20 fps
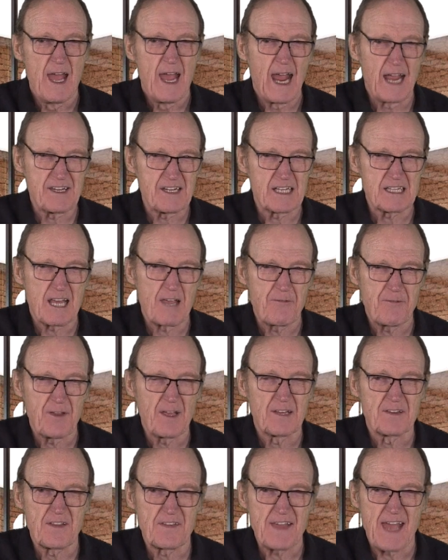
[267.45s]
and yet they
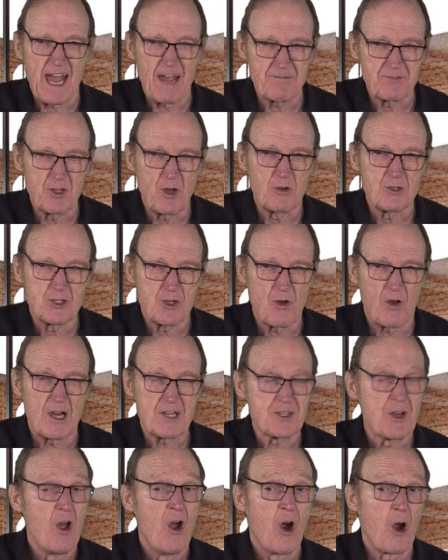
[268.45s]
feel that they have no
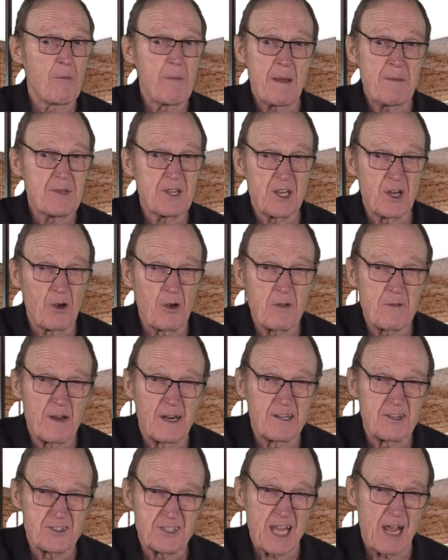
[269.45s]
choice, or maybe they don't even
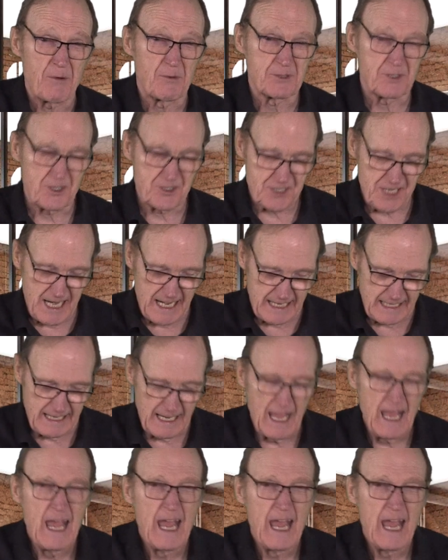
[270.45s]
understand what they're saying.